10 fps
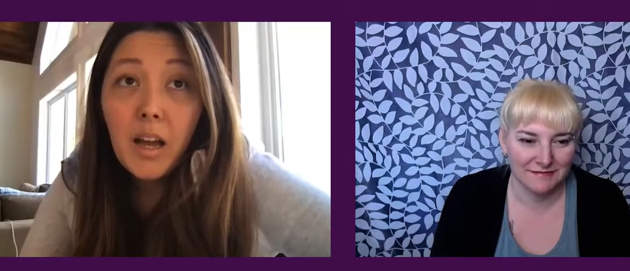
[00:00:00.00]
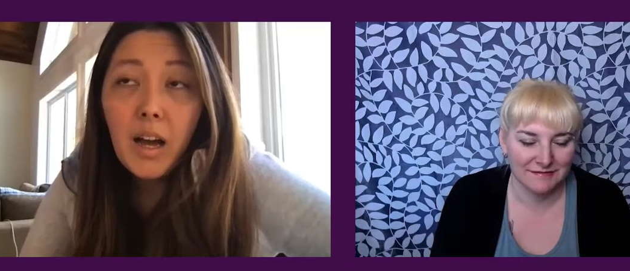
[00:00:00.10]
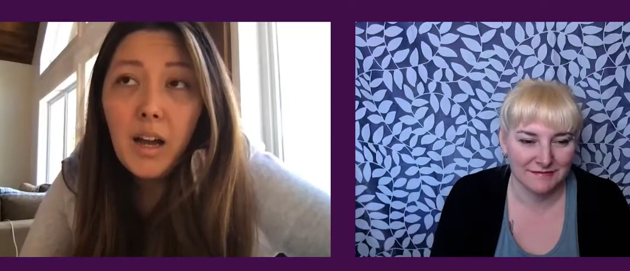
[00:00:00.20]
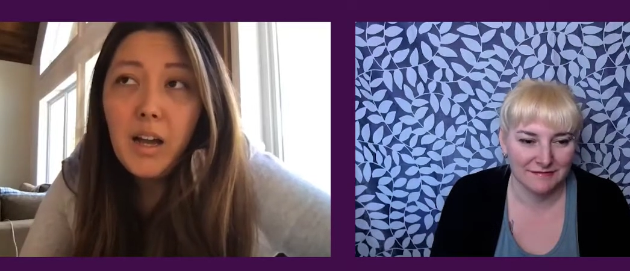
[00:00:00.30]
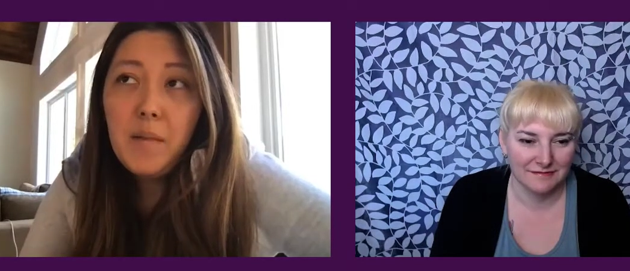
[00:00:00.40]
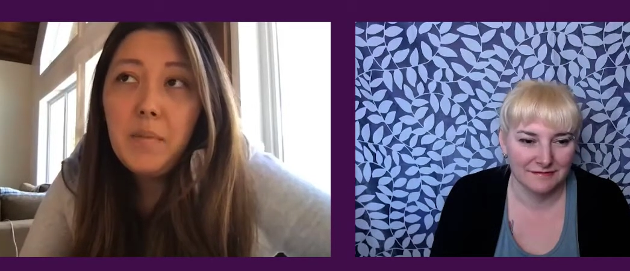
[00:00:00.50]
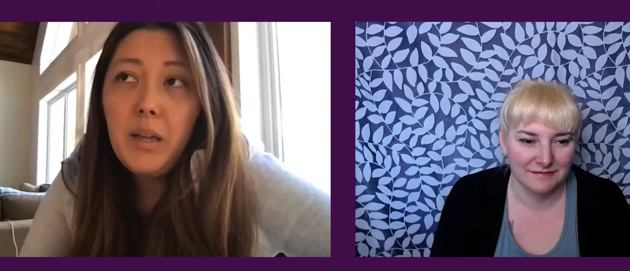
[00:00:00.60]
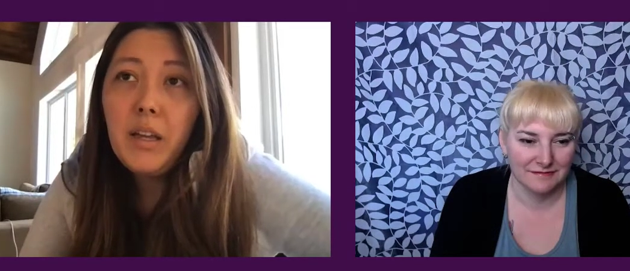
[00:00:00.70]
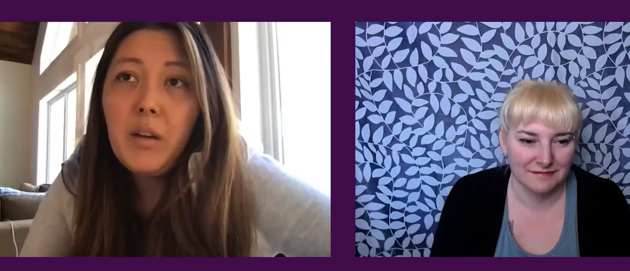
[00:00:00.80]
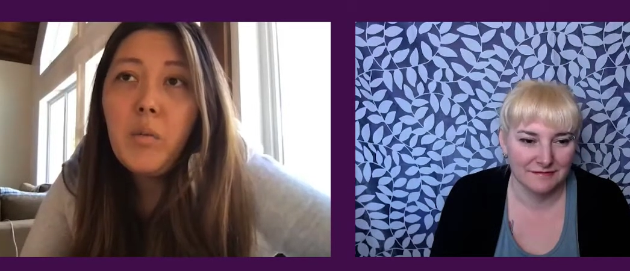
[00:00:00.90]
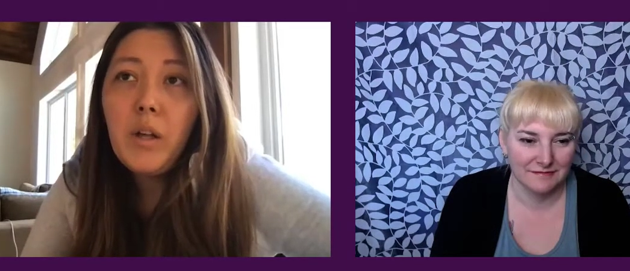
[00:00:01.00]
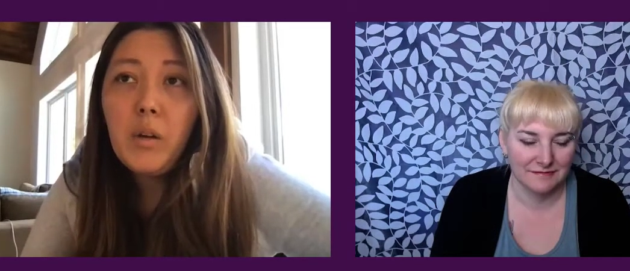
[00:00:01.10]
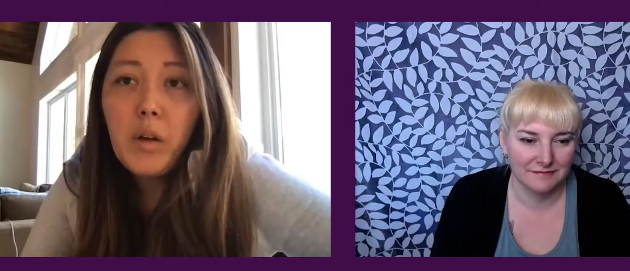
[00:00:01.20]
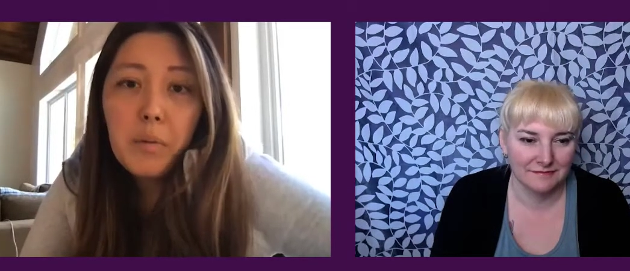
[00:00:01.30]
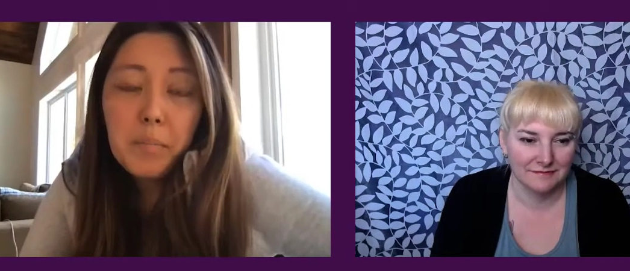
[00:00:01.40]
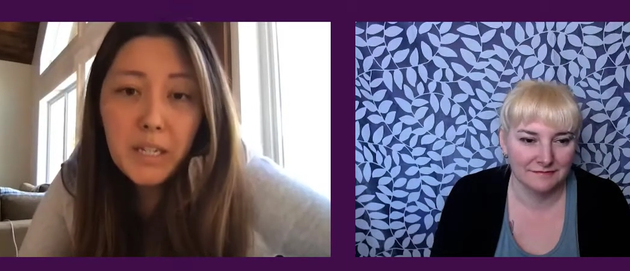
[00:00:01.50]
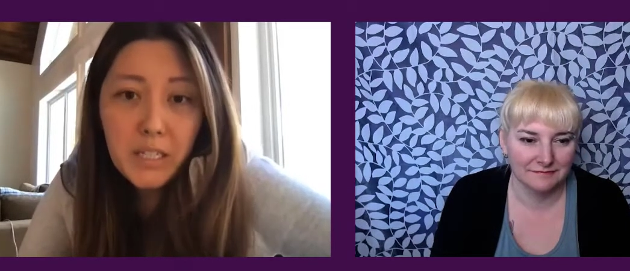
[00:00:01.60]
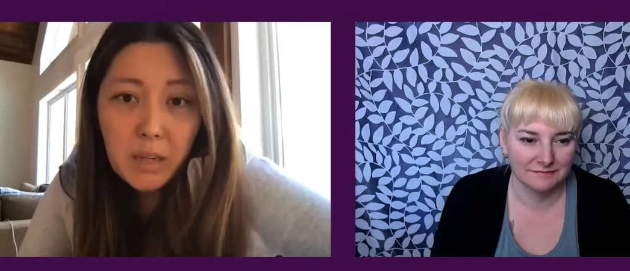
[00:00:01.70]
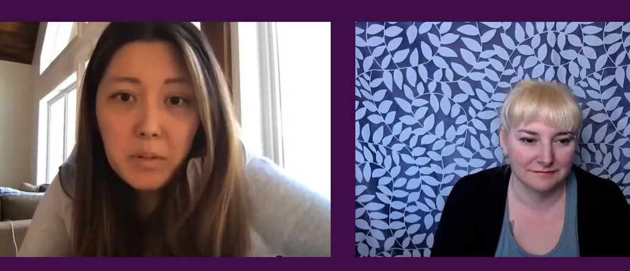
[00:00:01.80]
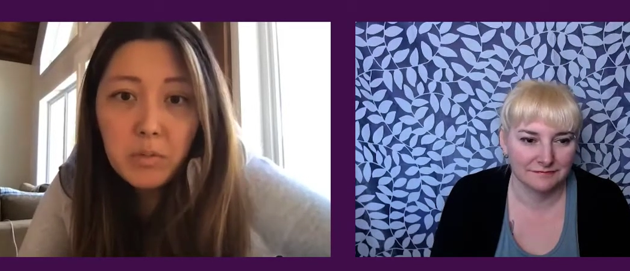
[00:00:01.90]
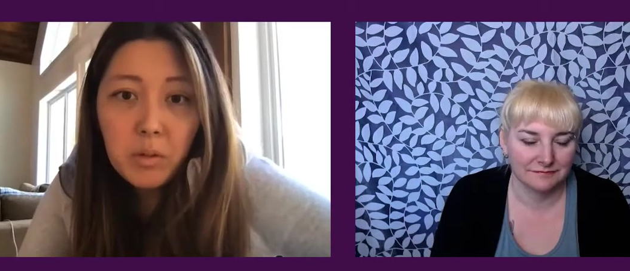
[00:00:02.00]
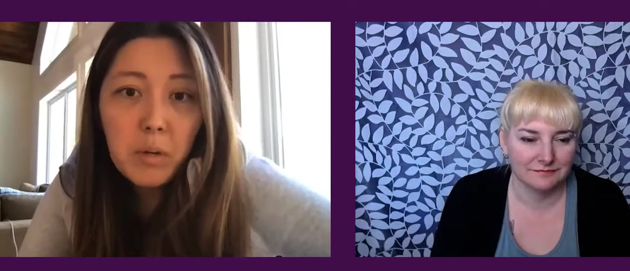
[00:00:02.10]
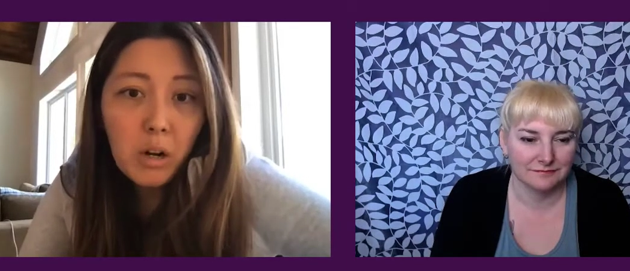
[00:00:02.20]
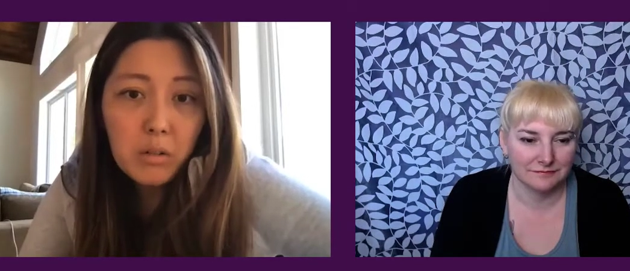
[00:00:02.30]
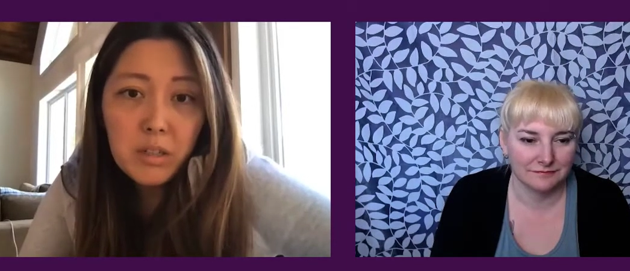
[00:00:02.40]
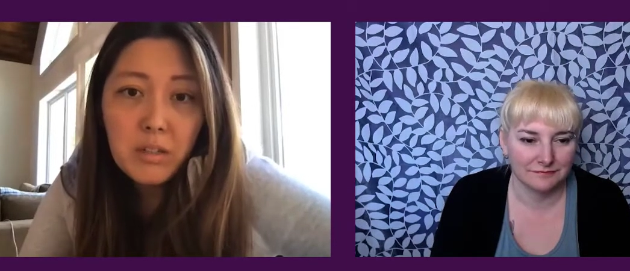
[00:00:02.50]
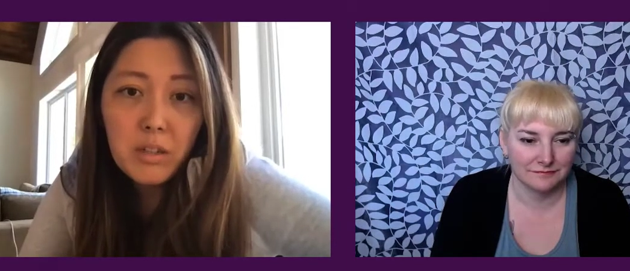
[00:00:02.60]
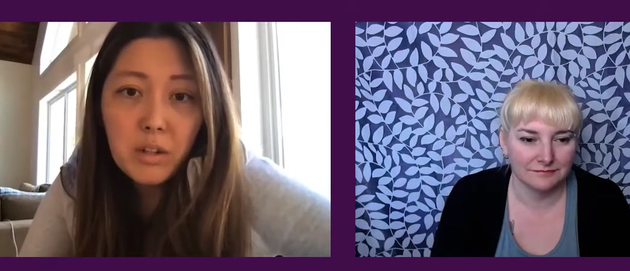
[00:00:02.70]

Speaker 1: Um, well, my team is remote. So